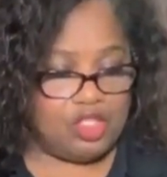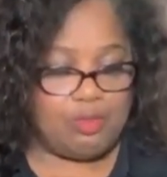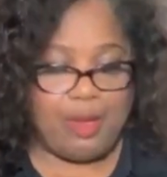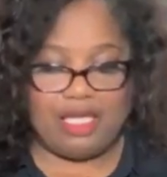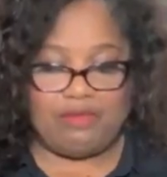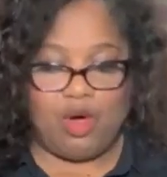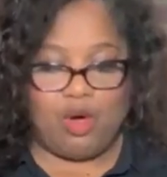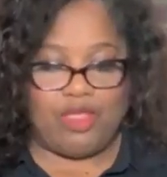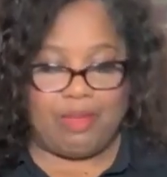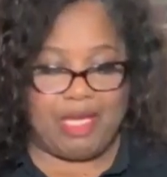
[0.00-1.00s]
In spite
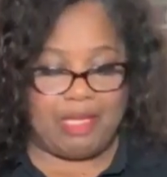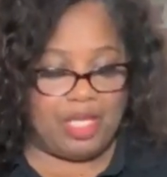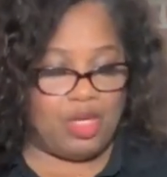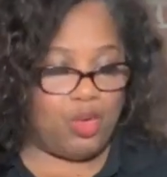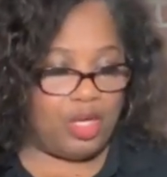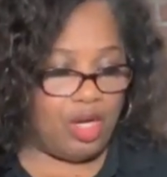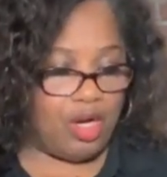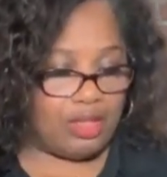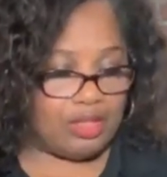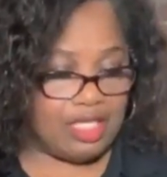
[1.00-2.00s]
of all that may be
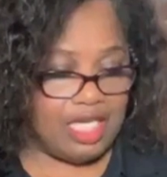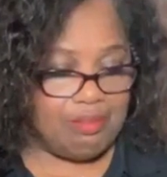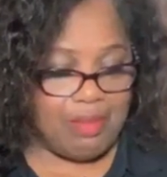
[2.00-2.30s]
going on,